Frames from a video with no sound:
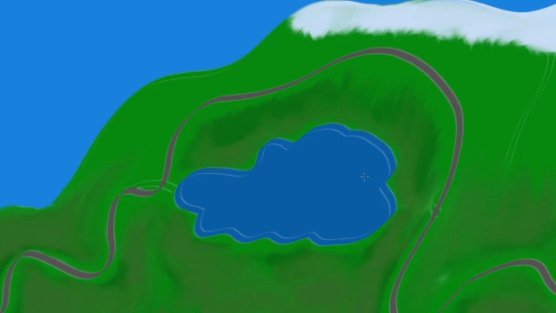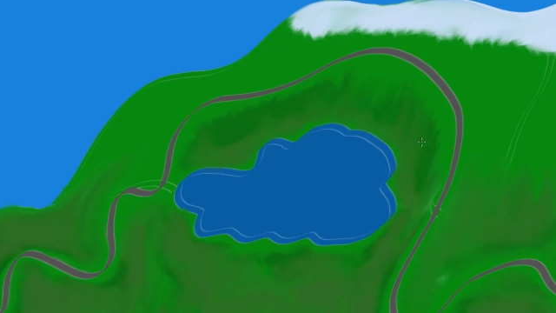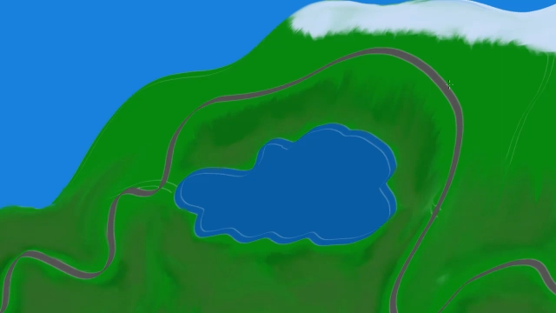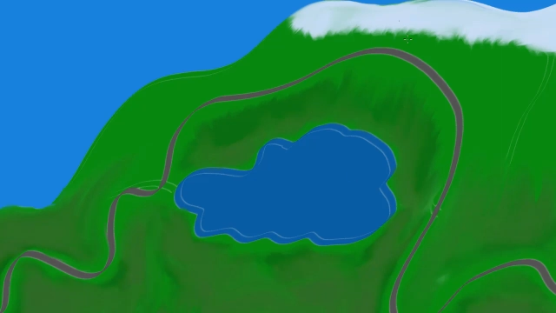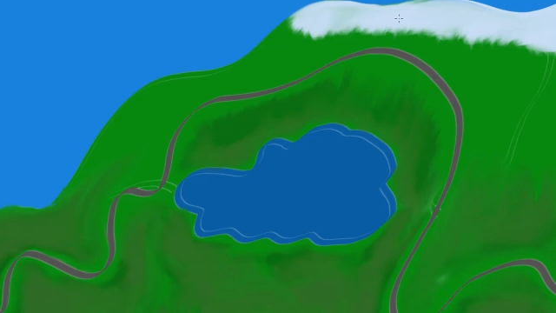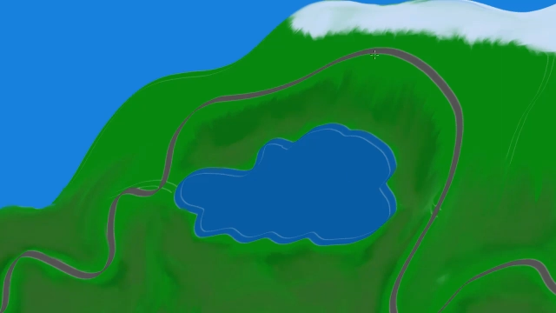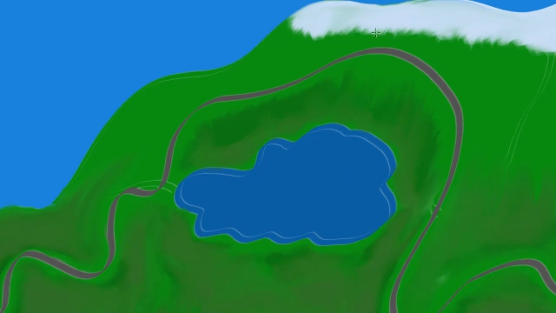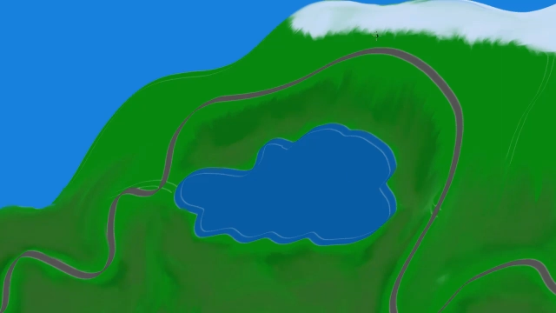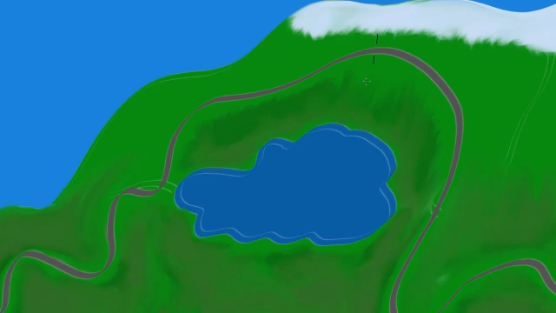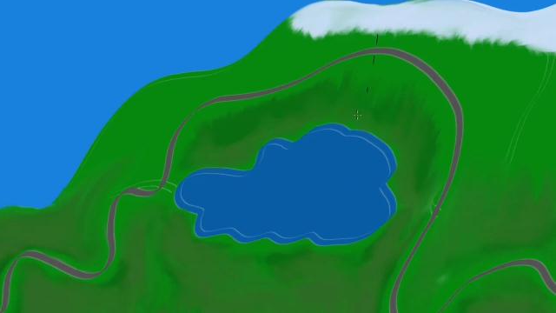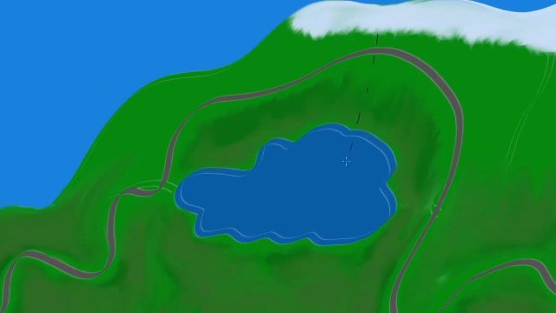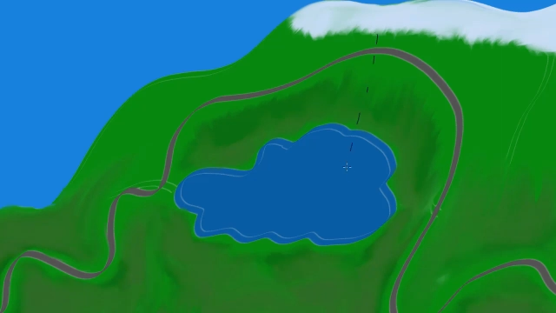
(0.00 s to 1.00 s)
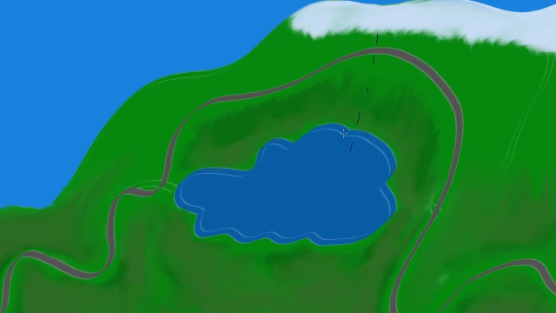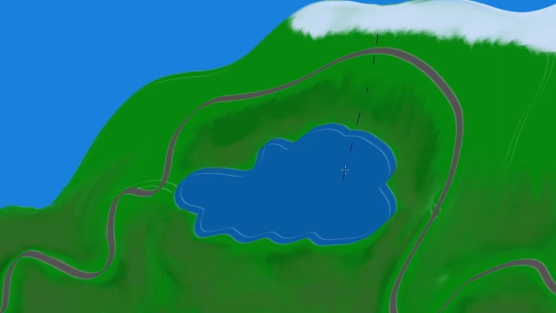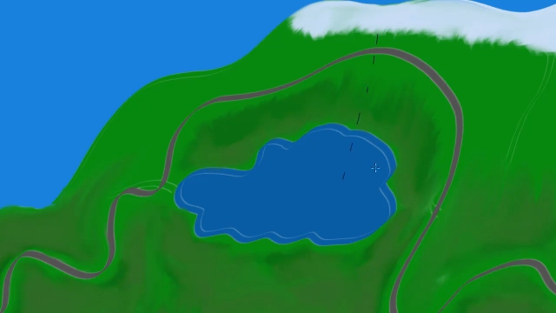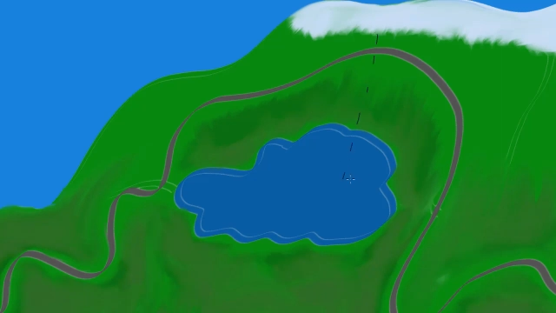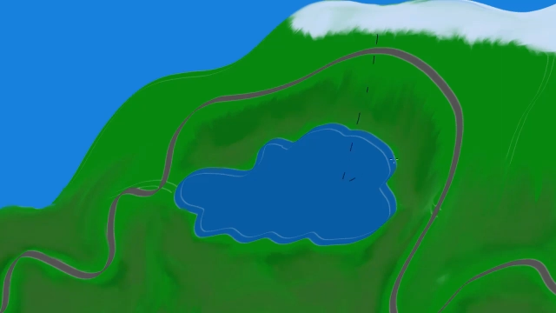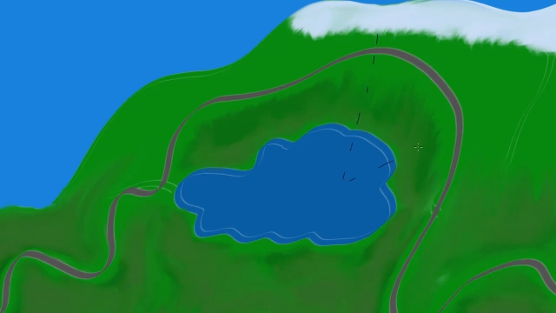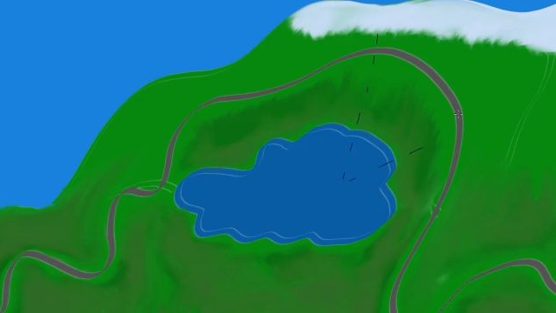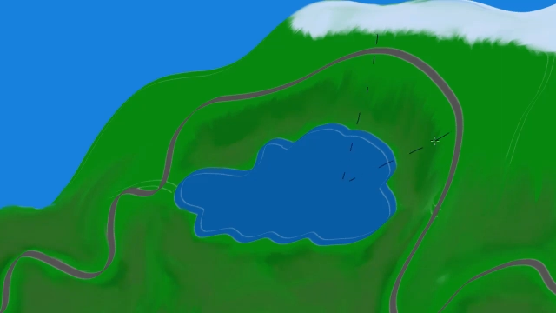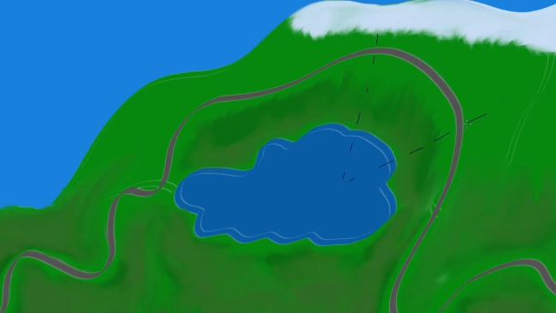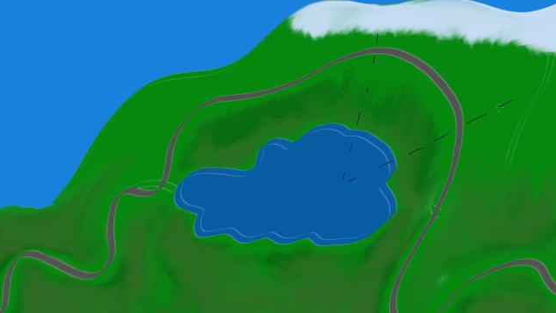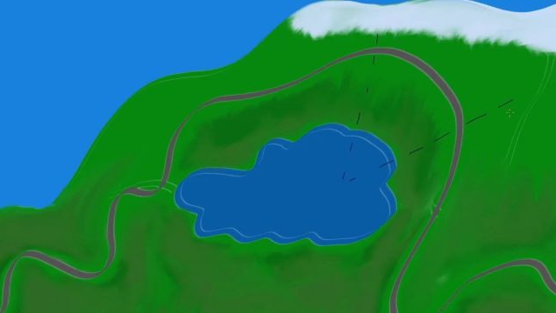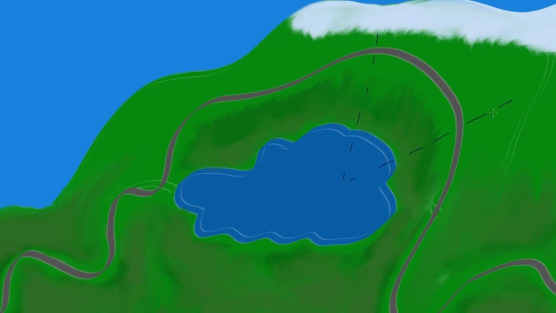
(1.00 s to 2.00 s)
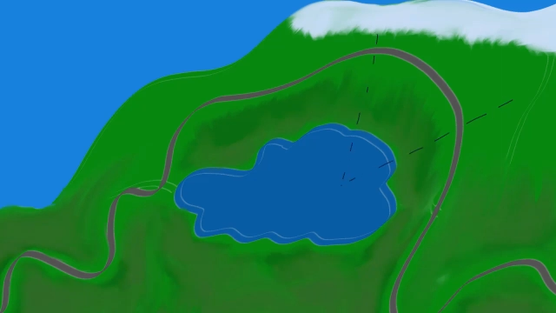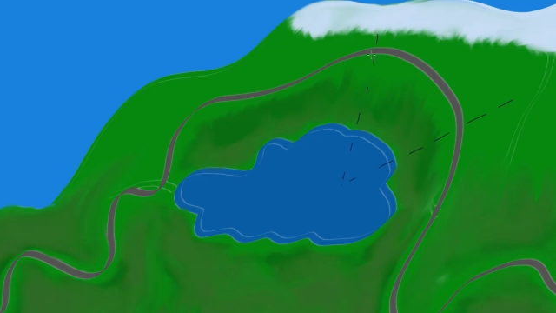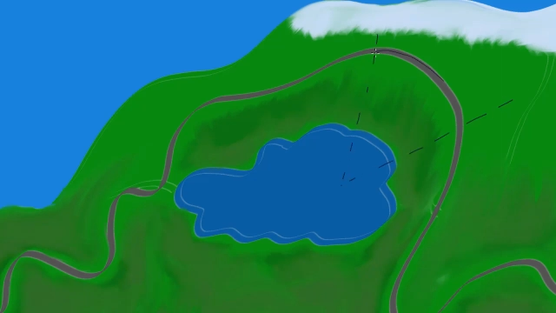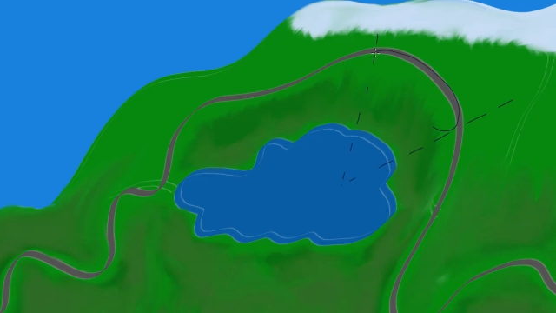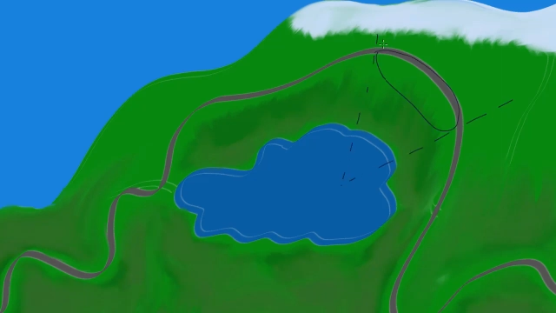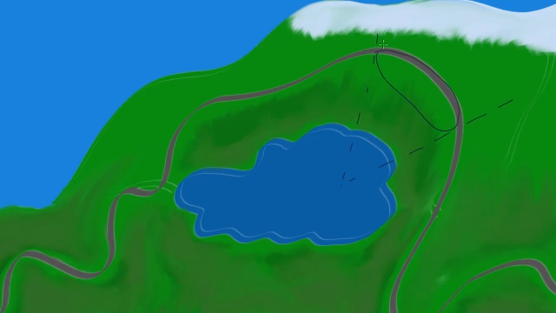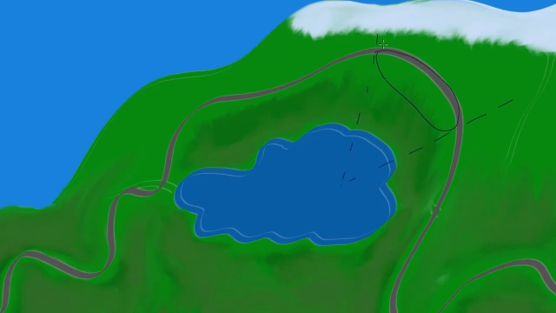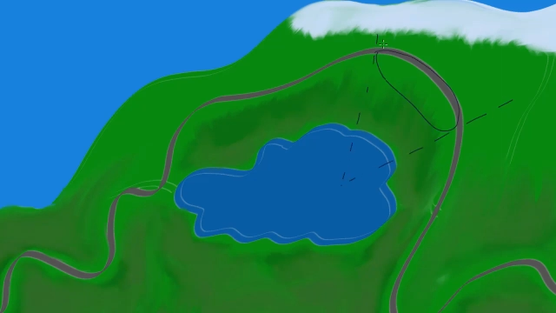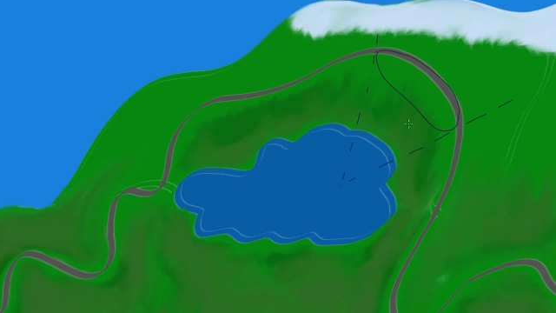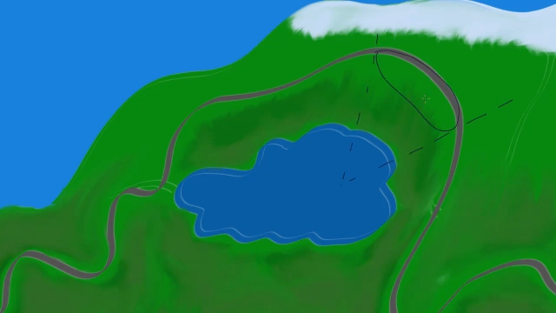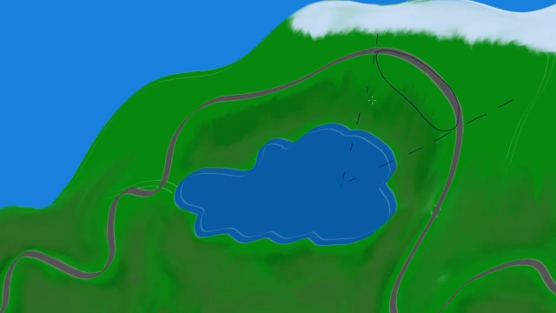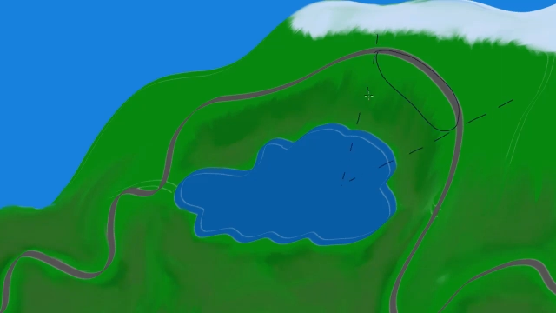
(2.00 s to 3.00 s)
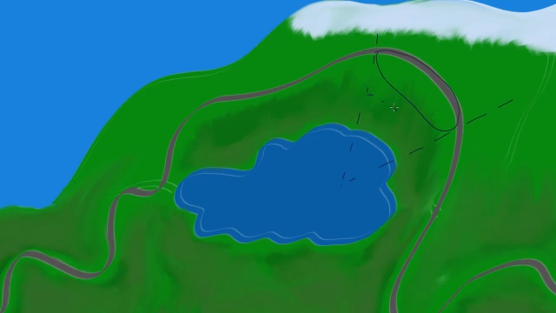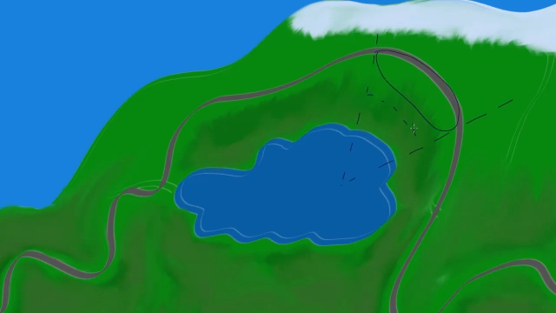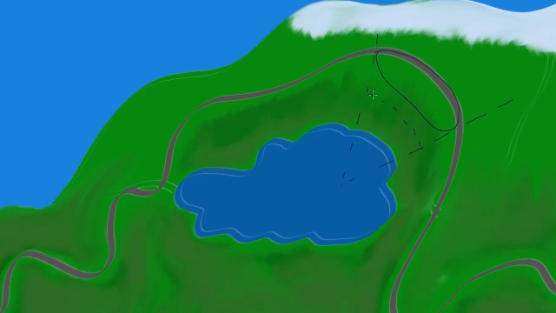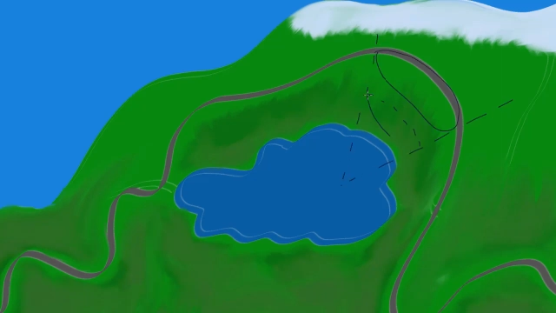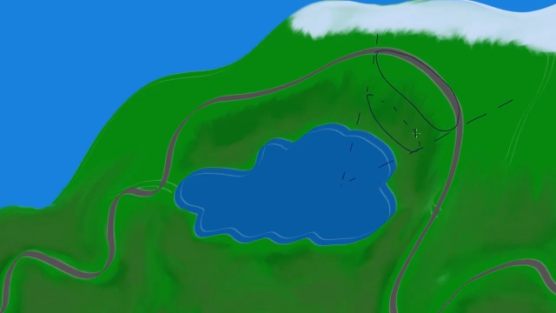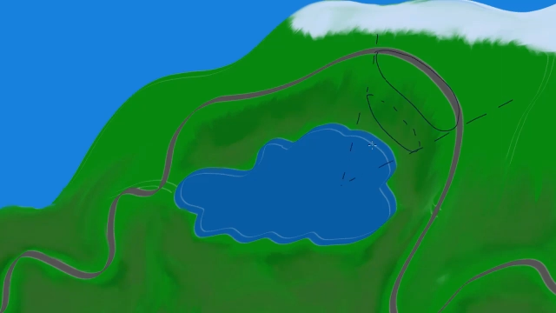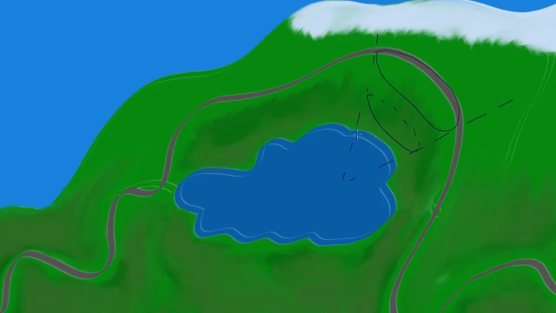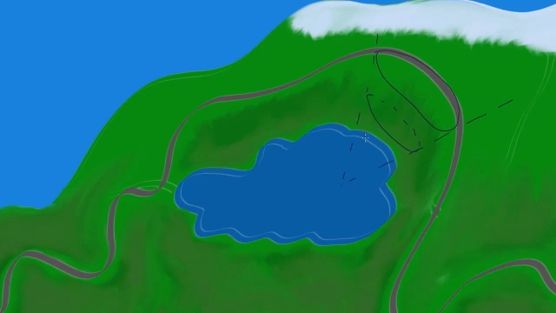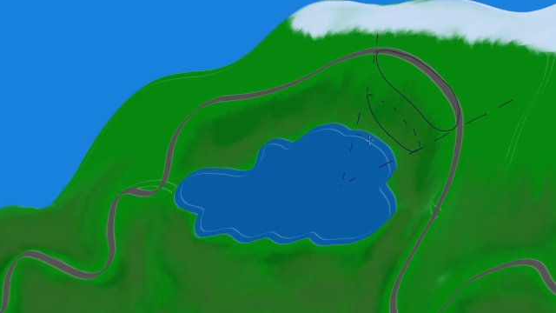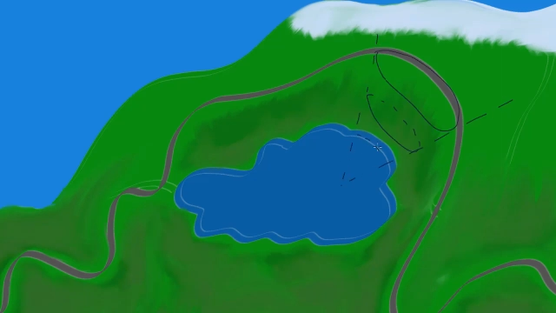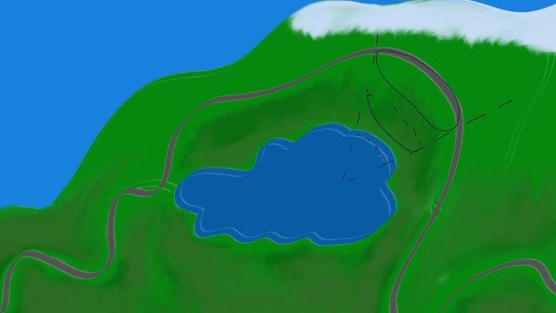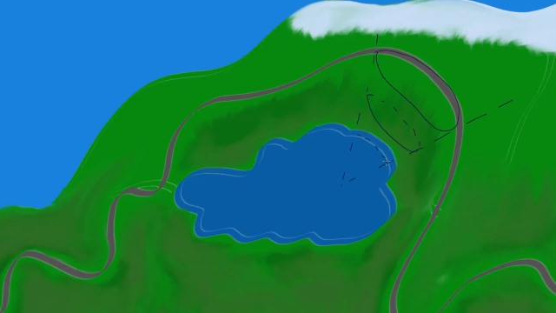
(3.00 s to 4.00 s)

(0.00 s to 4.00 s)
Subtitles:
[unreadable: no face in view]